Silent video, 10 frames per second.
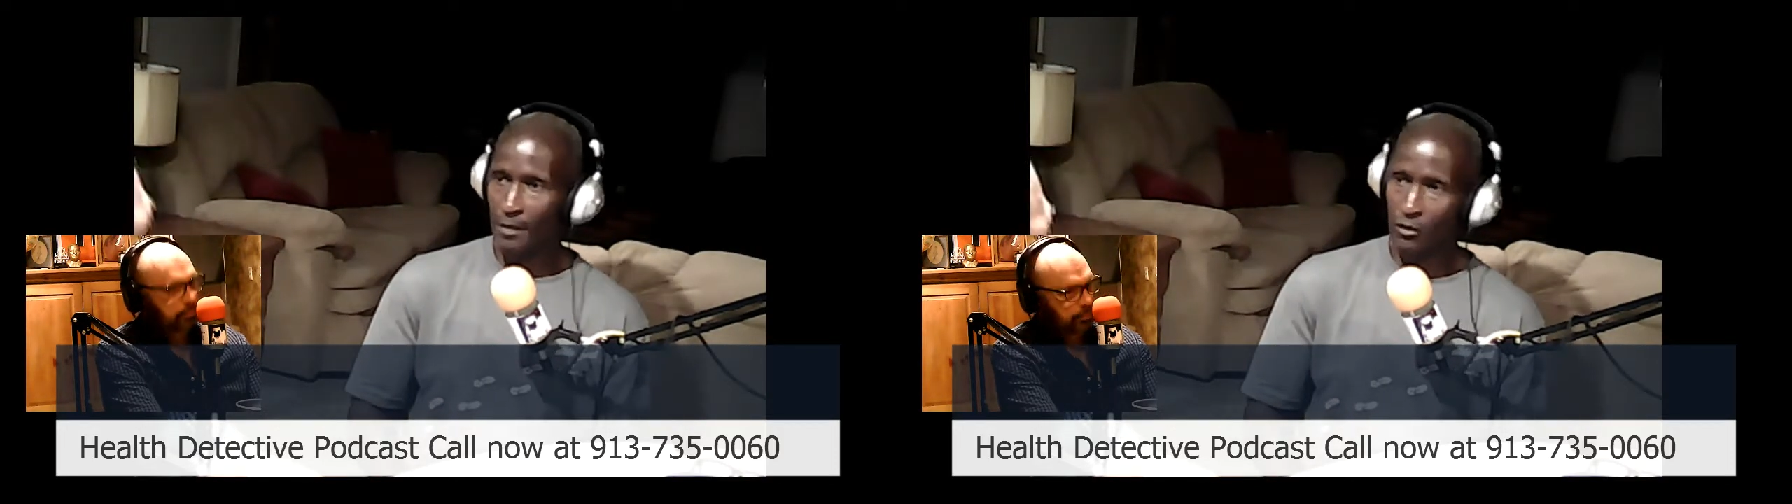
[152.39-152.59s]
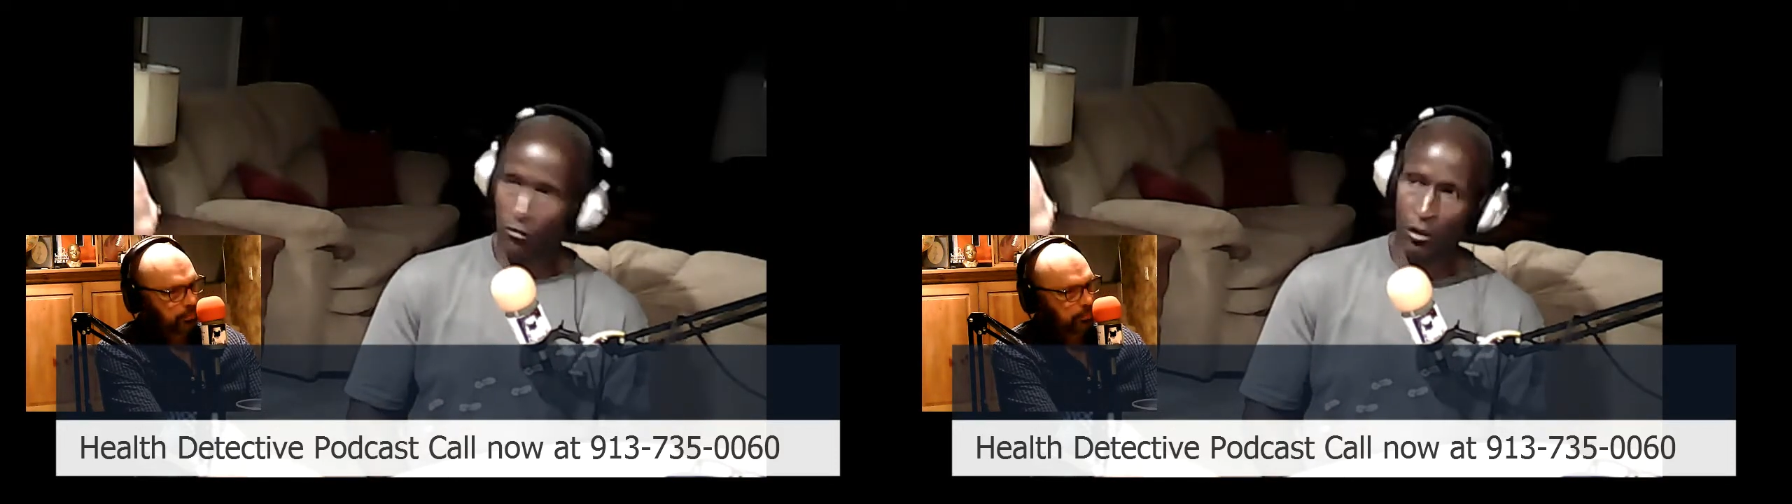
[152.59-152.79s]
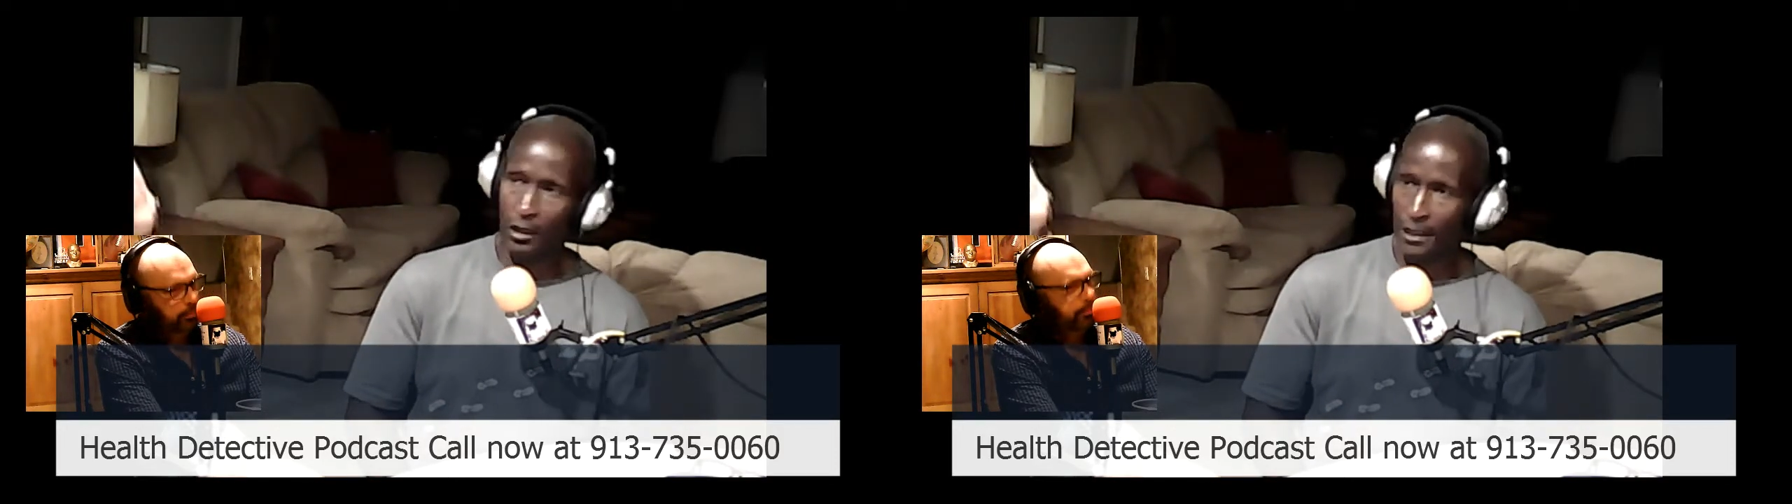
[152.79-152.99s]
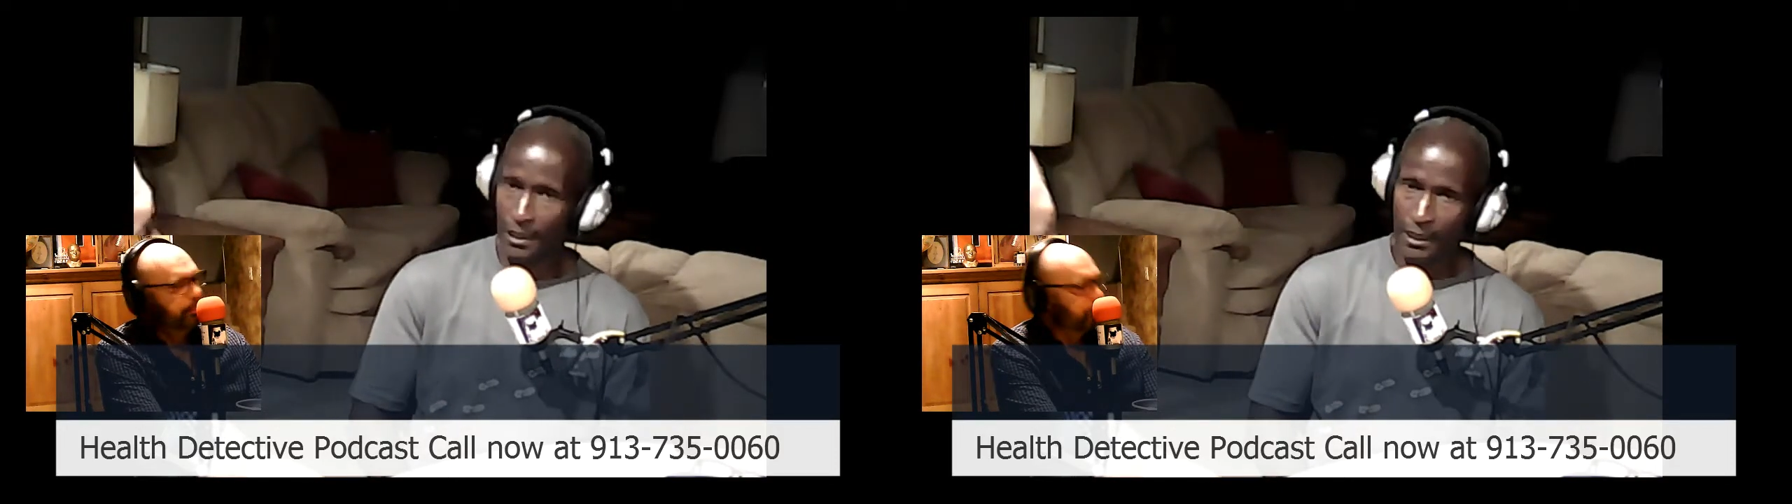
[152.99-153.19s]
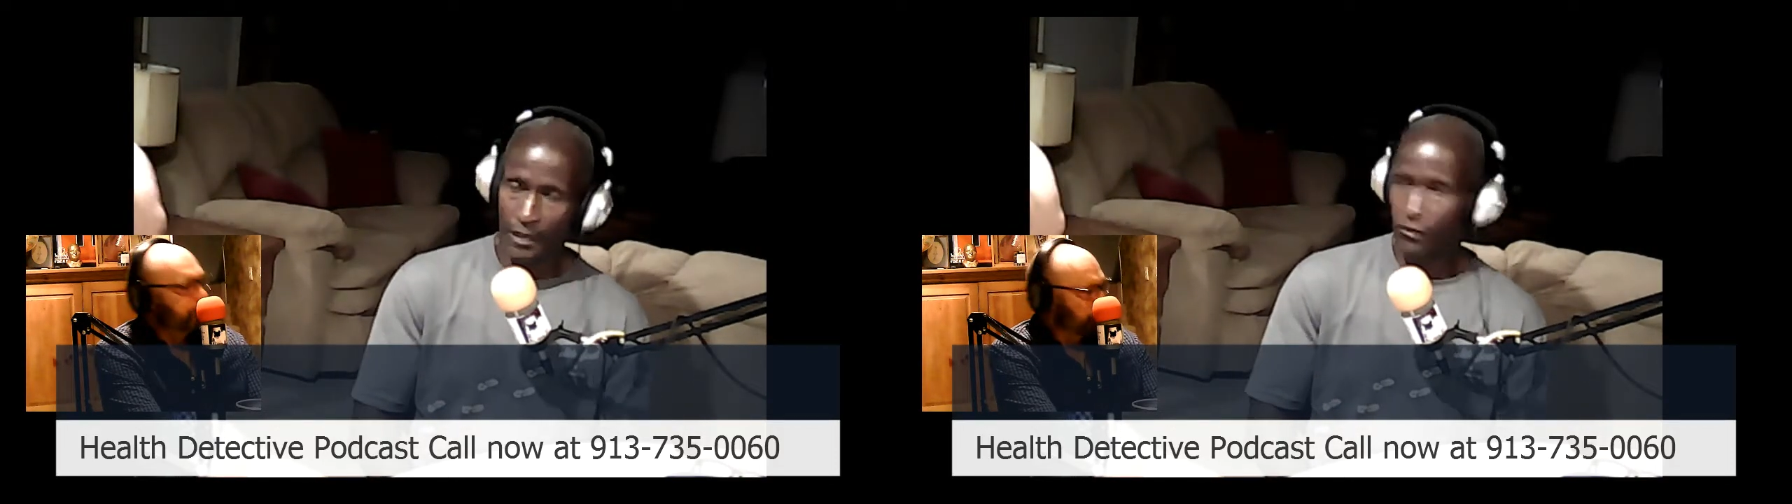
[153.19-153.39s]
crawling,
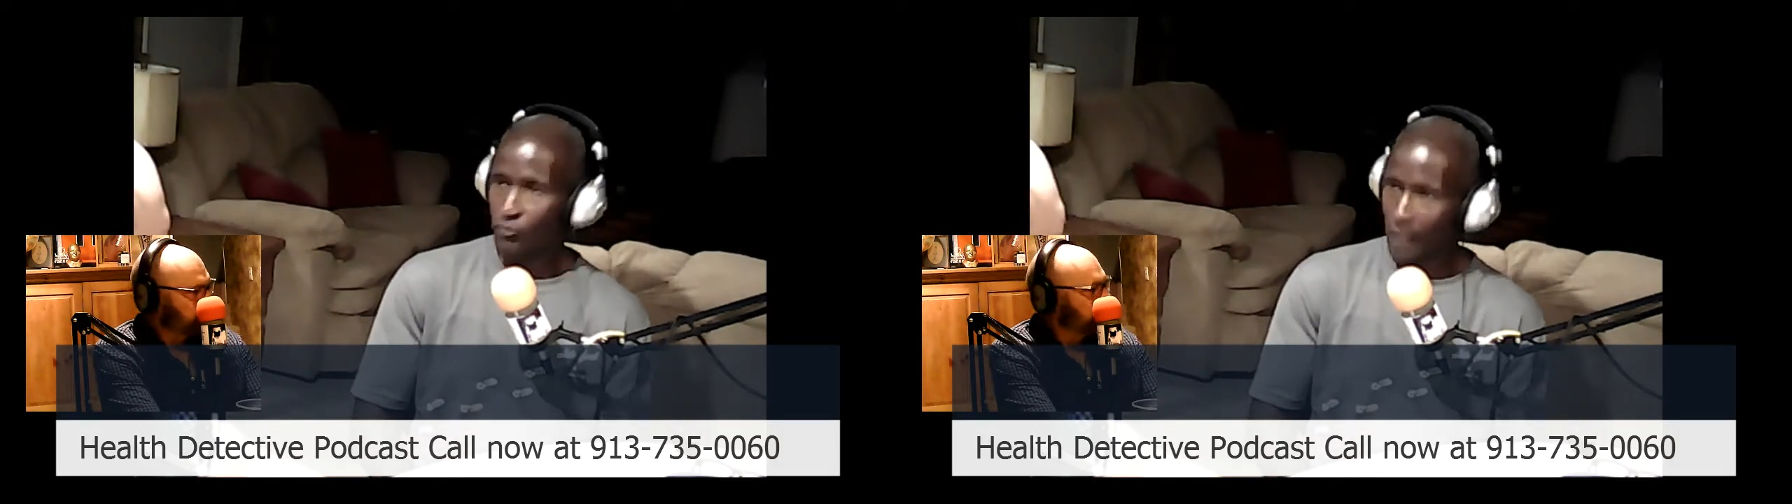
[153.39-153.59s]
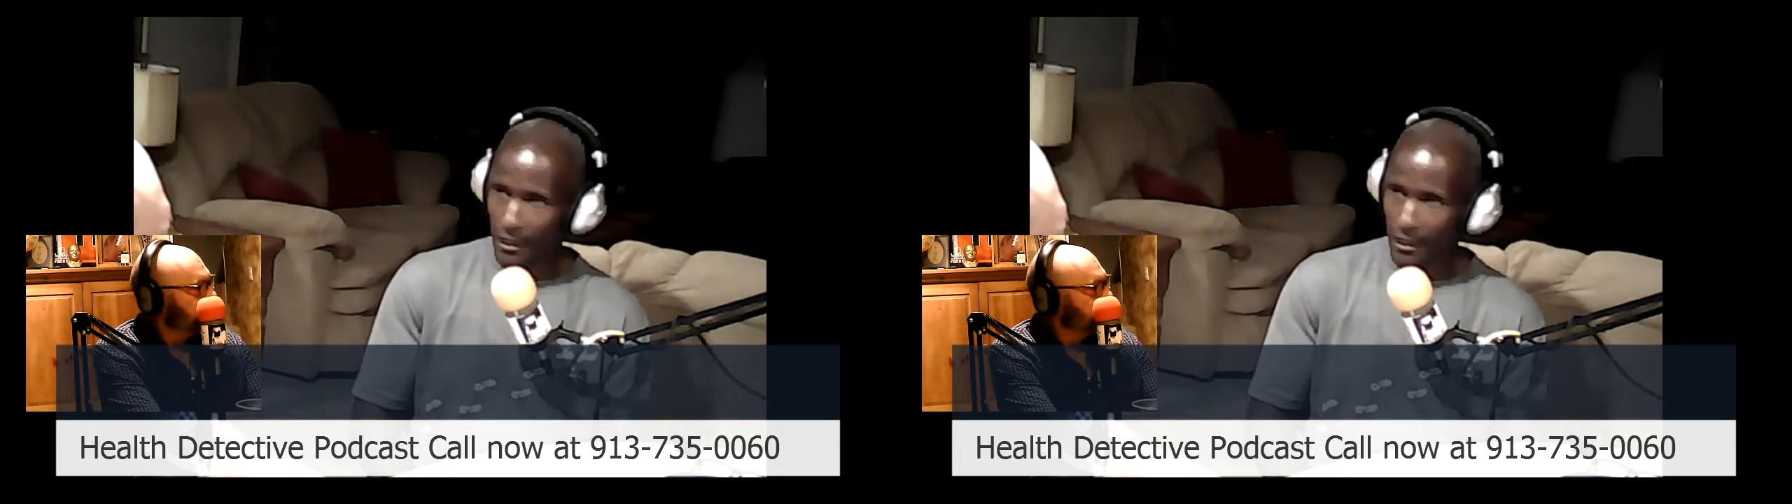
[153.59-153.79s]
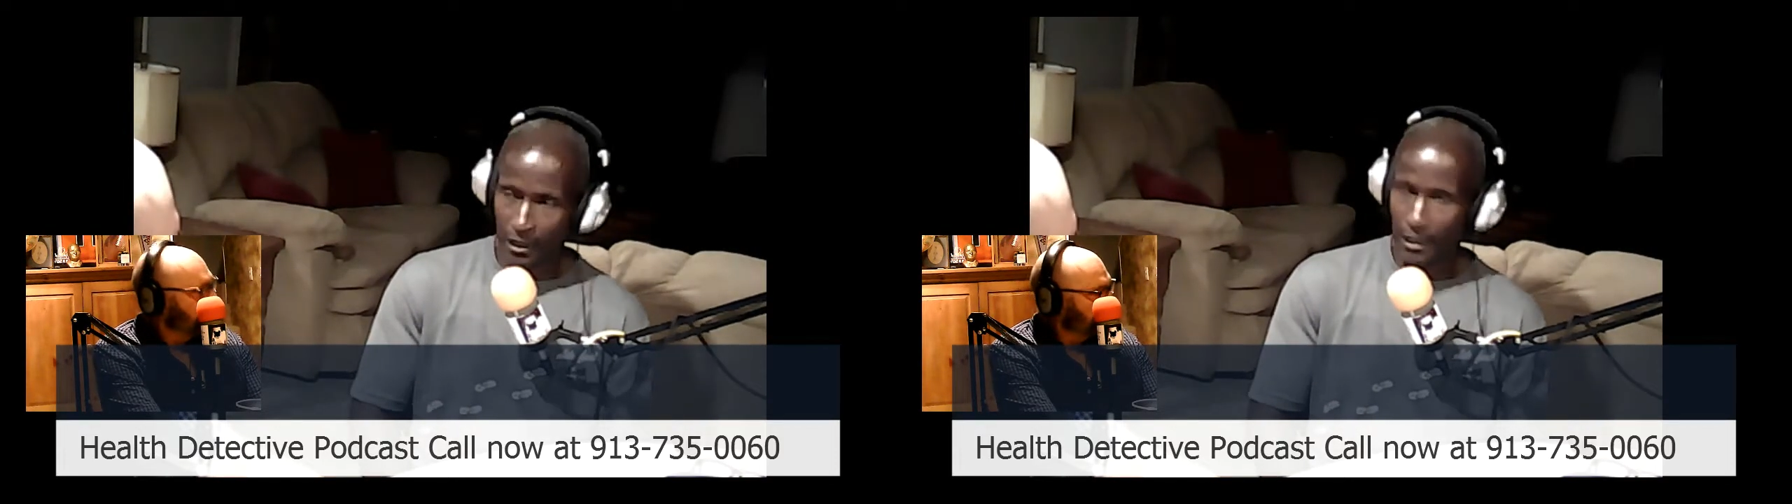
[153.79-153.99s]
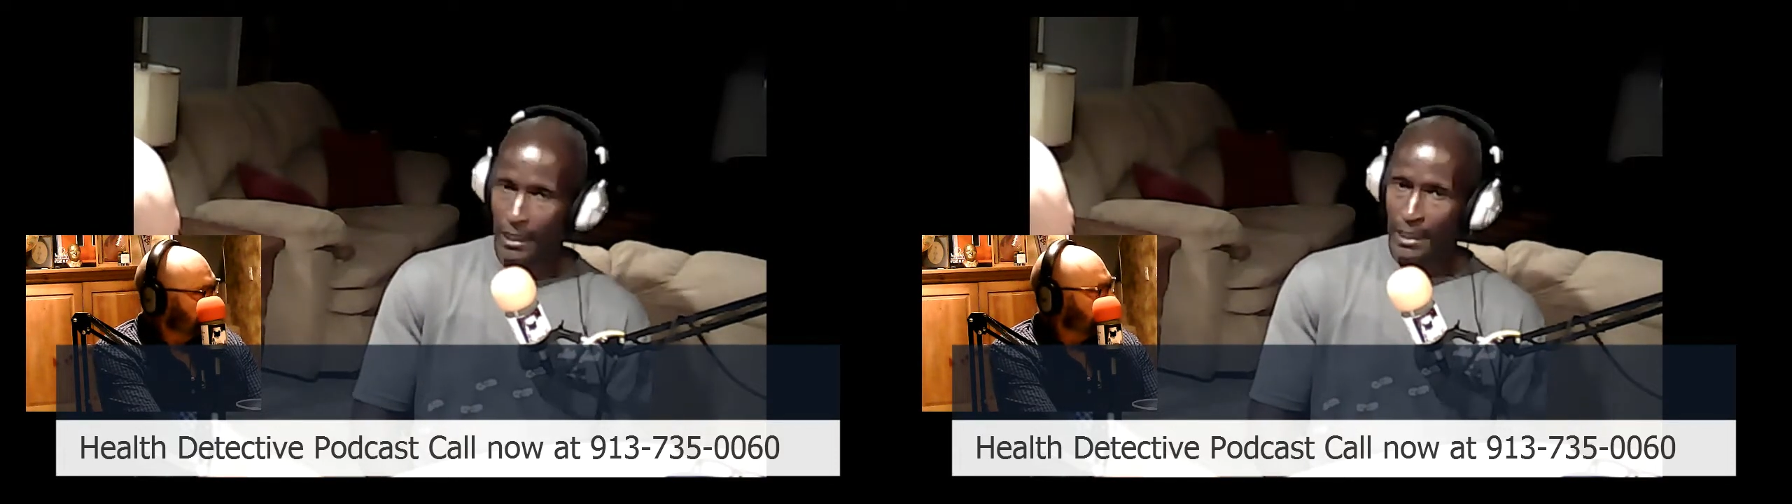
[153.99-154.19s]
striking.